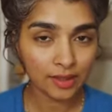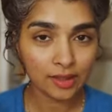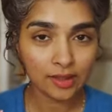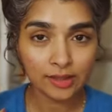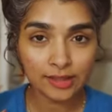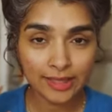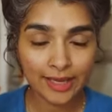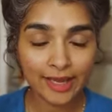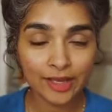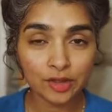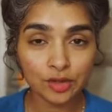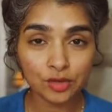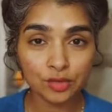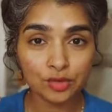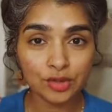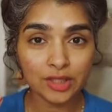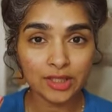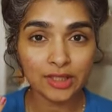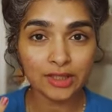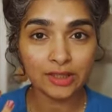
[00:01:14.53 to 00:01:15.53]
curly hair
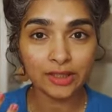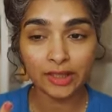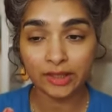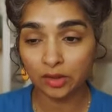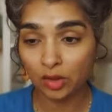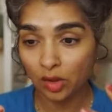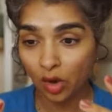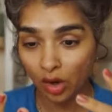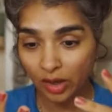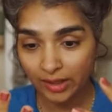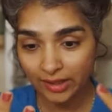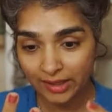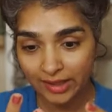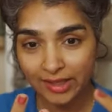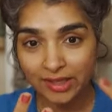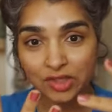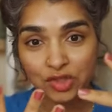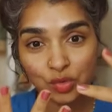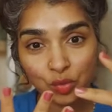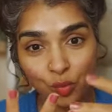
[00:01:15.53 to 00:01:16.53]
routine, and
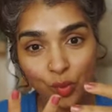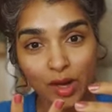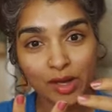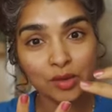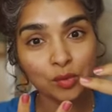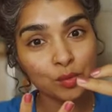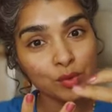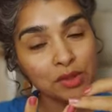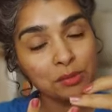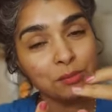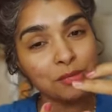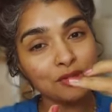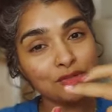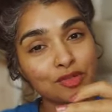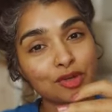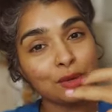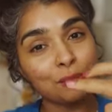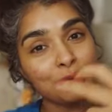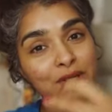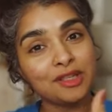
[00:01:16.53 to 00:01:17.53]
each one will be
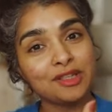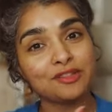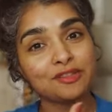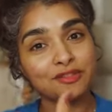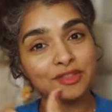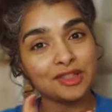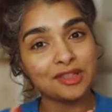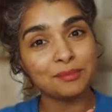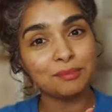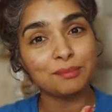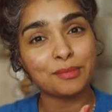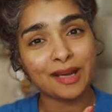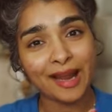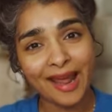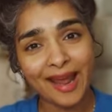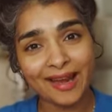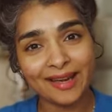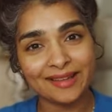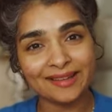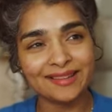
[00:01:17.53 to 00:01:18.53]
from a different
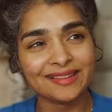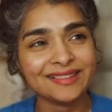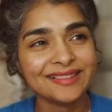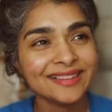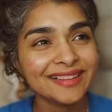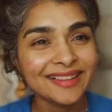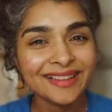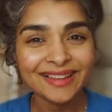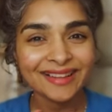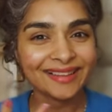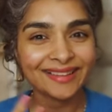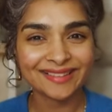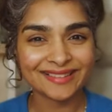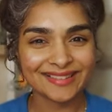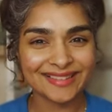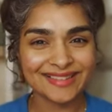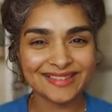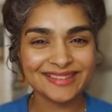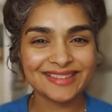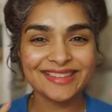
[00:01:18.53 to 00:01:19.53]
brand.
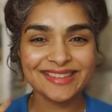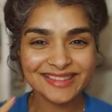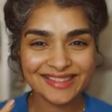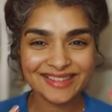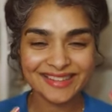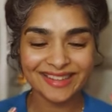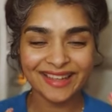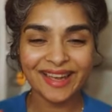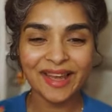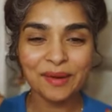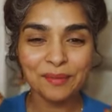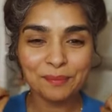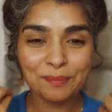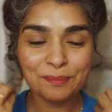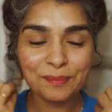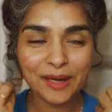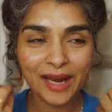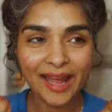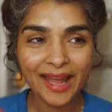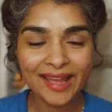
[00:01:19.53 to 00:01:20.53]
It's just,
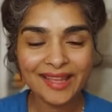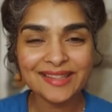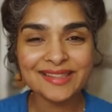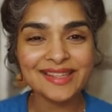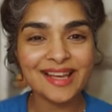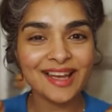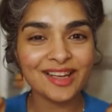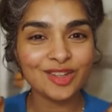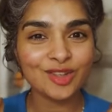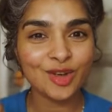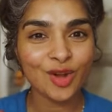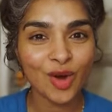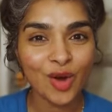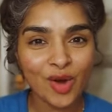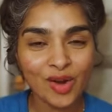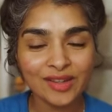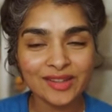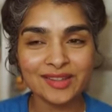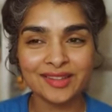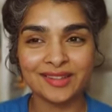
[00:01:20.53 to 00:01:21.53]
brands are
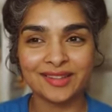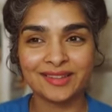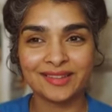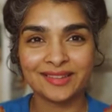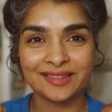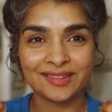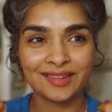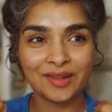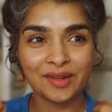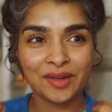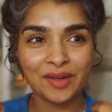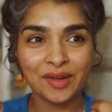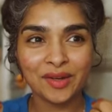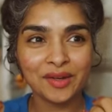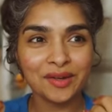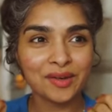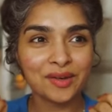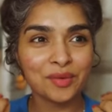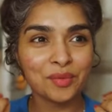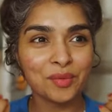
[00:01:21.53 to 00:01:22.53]
not
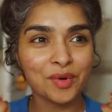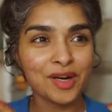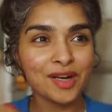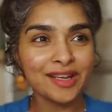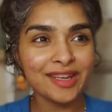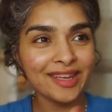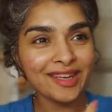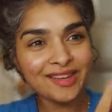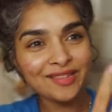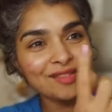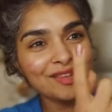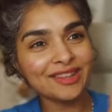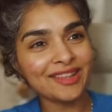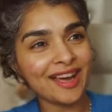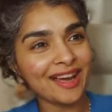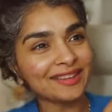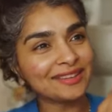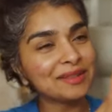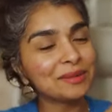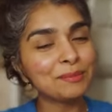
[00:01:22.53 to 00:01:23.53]
working with
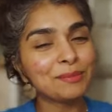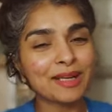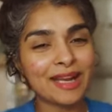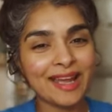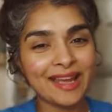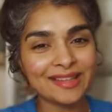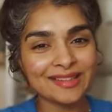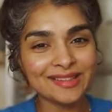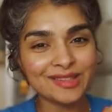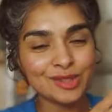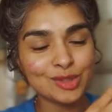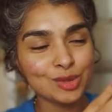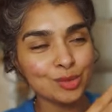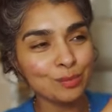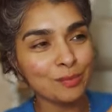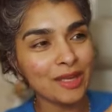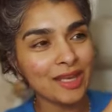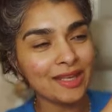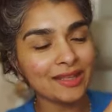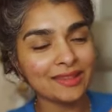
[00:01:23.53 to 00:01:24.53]
other brands to
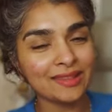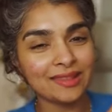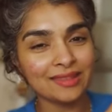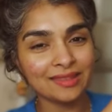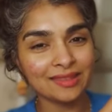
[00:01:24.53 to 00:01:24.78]
make